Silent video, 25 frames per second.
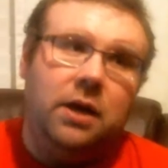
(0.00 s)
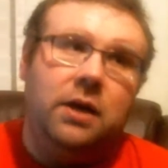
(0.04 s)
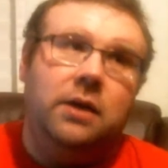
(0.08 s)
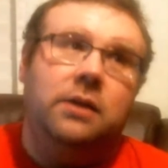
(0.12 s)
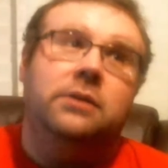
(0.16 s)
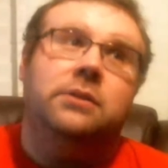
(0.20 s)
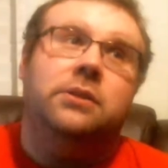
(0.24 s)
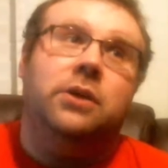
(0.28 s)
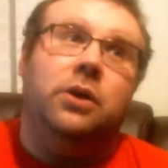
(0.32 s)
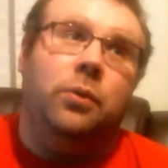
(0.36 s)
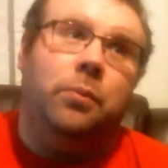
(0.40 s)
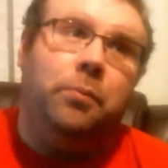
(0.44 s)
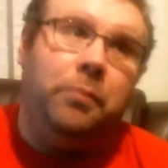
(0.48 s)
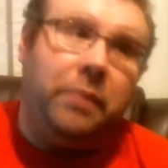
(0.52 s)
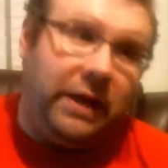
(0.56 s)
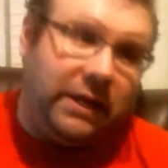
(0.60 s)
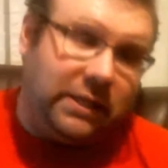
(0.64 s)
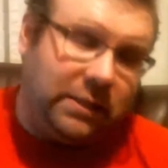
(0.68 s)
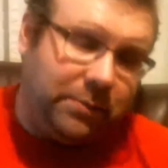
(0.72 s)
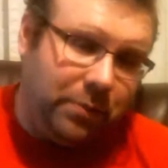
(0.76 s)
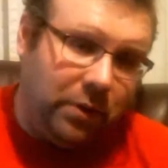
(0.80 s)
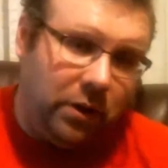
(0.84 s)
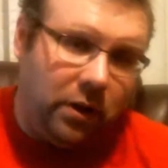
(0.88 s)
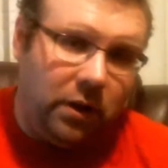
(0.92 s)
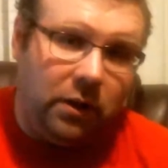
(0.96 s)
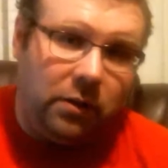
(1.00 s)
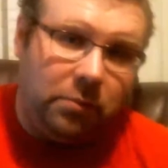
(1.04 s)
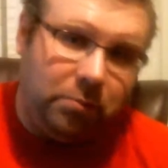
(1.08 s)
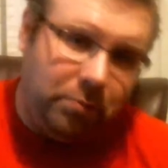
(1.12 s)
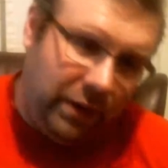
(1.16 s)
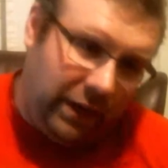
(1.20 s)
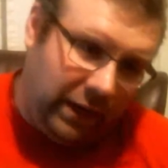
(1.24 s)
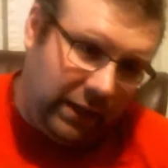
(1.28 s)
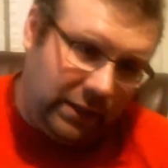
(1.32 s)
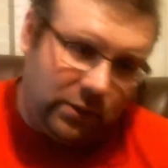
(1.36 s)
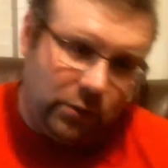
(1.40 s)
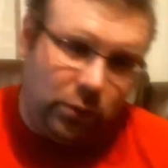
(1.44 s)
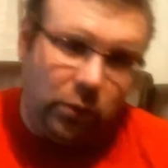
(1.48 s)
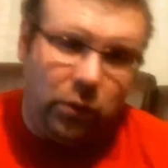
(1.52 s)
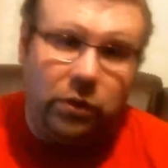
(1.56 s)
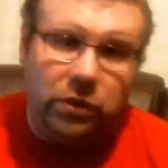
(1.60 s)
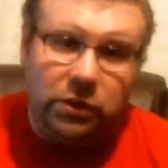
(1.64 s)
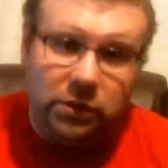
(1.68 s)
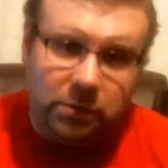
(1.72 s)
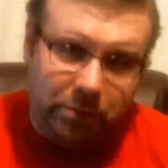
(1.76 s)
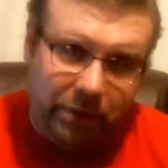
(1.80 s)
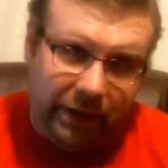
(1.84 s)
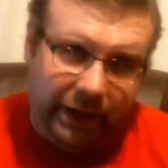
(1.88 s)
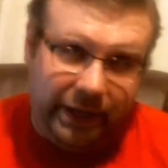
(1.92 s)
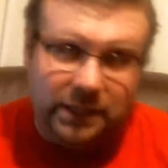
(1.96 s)
So baseball, base
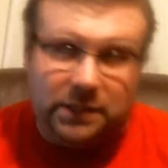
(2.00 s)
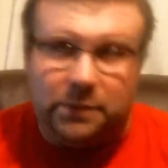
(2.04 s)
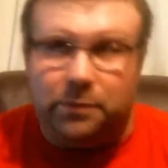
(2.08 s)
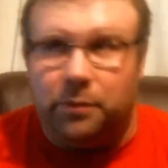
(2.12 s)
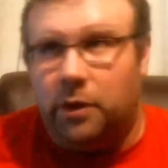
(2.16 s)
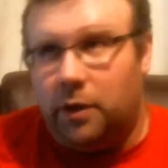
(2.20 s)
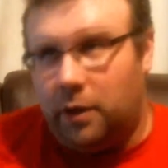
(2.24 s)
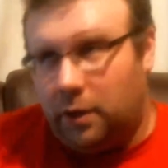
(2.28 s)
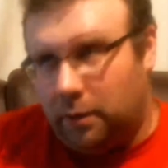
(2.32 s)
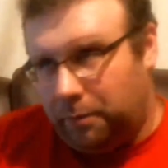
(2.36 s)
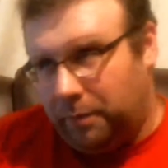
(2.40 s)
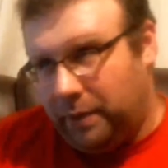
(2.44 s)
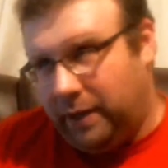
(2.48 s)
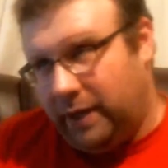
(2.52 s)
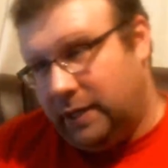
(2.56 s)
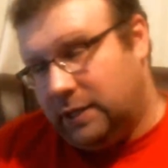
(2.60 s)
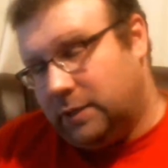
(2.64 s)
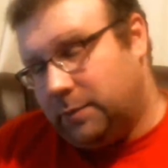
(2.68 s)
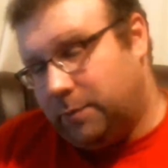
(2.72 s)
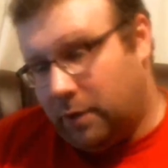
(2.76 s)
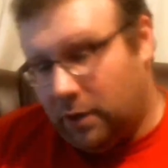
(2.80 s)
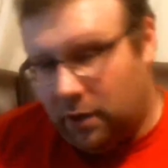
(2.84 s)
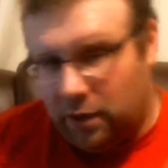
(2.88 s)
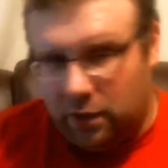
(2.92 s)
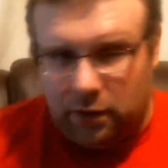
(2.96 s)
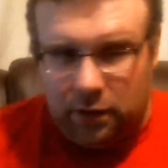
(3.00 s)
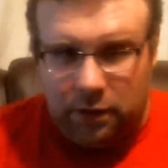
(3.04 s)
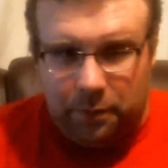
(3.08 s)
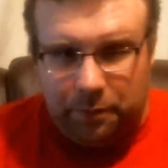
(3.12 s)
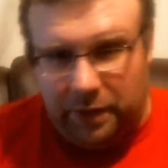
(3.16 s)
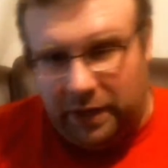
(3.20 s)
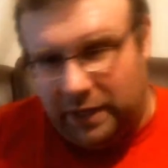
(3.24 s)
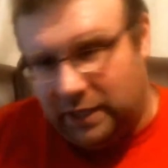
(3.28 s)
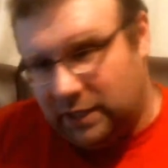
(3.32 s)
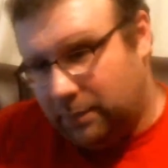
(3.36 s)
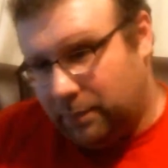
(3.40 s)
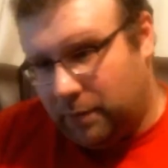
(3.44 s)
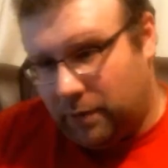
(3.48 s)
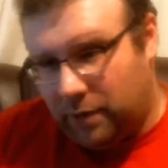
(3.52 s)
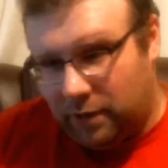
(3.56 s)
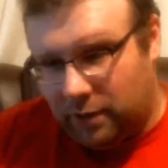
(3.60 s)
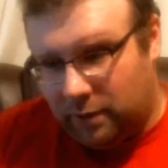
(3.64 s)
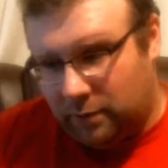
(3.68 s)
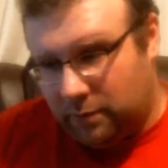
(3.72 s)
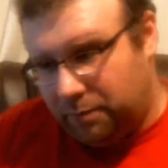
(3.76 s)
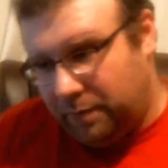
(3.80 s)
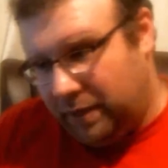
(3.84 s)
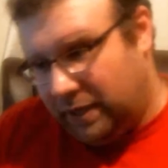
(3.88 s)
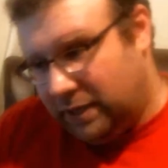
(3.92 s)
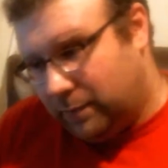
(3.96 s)
wars, baseball, baseball,
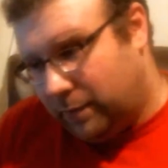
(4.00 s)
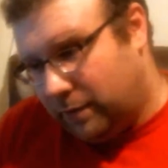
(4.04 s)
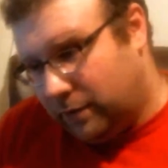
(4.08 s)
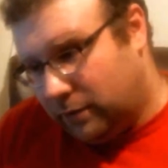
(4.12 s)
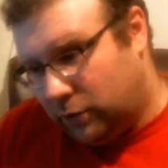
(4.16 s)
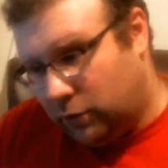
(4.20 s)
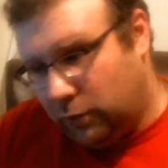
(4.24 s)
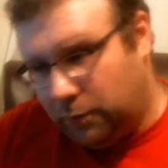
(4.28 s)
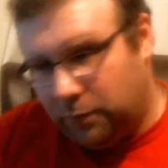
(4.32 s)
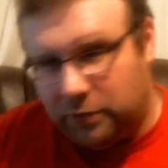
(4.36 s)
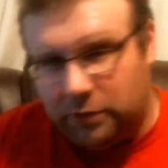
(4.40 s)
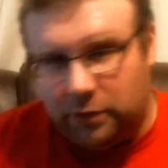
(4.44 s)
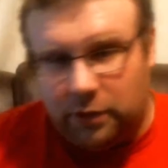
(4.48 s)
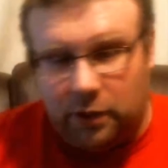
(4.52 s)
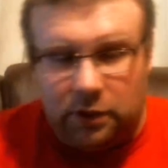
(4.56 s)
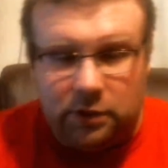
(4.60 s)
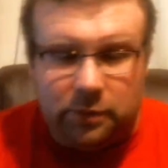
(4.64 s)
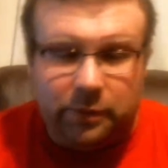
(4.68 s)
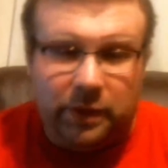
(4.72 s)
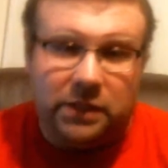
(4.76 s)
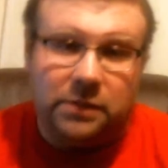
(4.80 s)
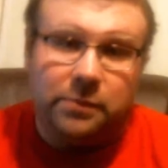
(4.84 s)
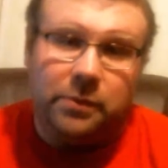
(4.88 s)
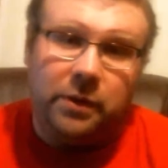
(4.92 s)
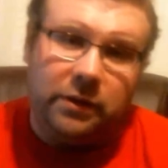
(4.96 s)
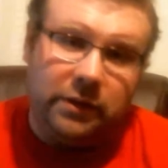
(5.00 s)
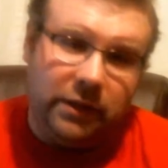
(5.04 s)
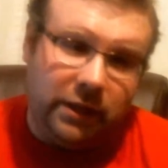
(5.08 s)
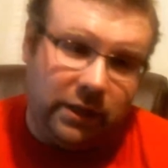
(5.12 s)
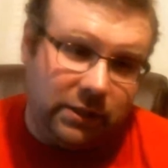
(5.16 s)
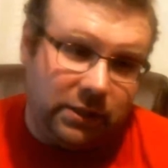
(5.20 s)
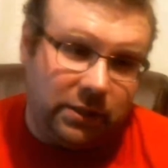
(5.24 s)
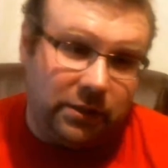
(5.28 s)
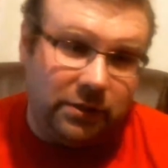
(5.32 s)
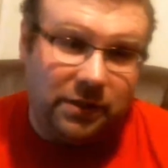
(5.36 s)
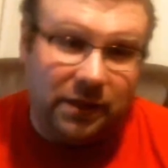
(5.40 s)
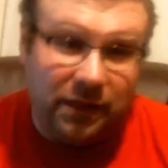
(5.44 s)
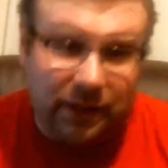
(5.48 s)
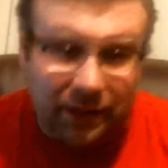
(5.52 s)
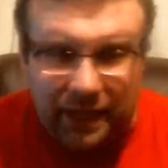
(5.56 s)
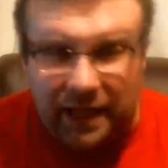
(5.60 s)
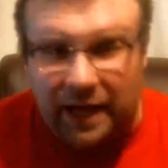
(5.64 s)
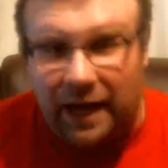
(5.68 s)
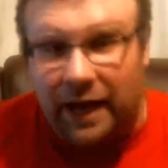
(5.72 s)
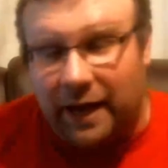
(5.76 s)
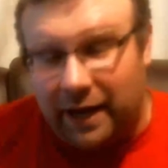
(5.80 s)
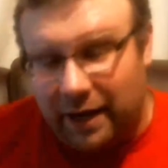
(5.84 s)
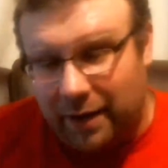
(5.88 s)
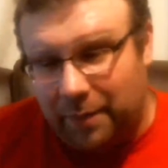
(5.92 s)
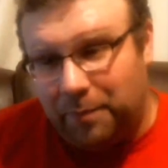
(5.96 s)
baseball, baseball superstars, baseball this. There's a
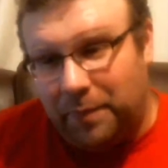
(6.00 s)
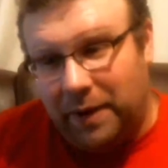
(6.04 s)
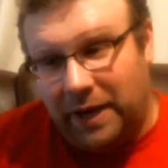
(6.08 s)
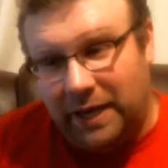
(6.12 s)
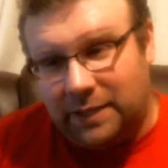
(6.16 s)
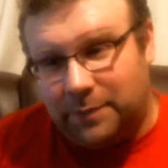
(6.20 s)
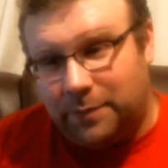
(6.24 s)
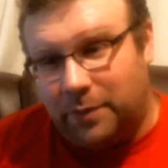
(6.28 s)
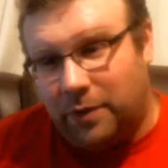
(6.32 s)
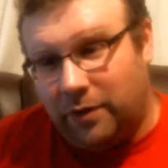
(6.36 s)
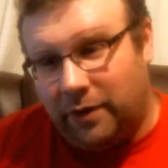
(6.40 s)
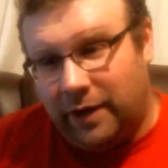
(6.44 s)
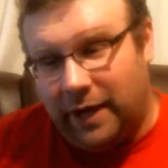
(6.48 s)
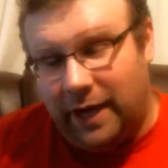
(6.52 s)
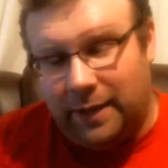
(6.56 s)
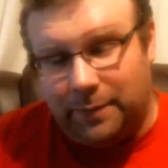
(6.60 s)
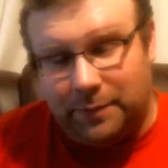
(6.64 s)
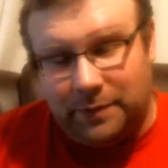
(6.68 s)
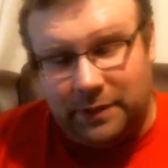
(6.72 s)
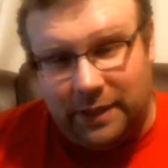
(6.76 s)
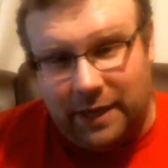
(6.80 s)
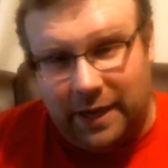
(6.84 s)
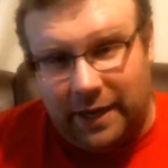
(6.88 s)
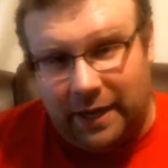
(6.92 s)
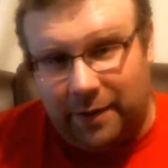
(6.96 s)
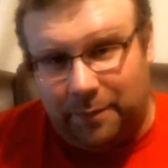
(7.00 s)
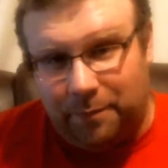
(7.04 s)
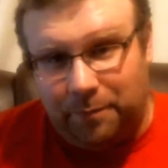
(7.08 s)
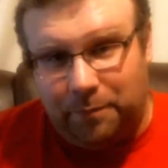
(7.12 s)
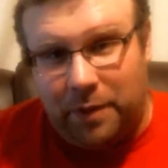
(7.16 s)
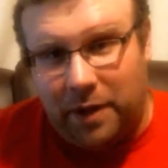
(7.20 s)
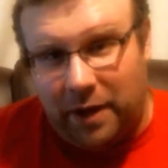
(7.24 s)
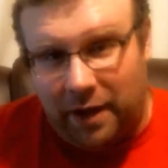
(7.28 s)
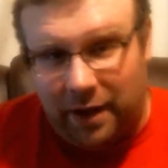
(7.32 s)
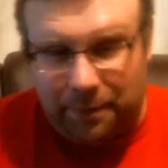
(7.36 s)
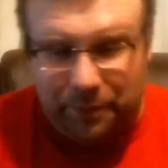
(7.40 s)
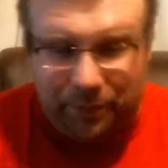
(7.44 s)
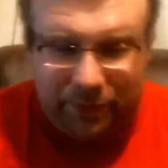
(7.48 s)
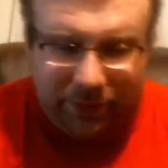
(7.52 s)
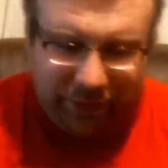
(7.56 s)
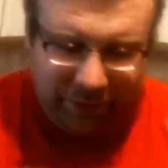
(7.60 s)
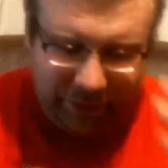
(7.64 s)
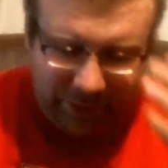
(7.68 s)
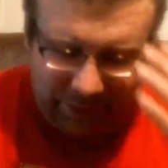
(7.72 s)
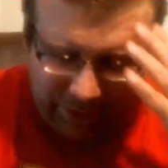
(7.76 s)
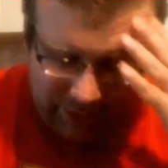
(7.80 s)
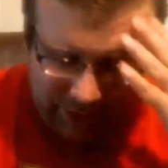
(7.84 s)
lot of baseball games to kind of pop through.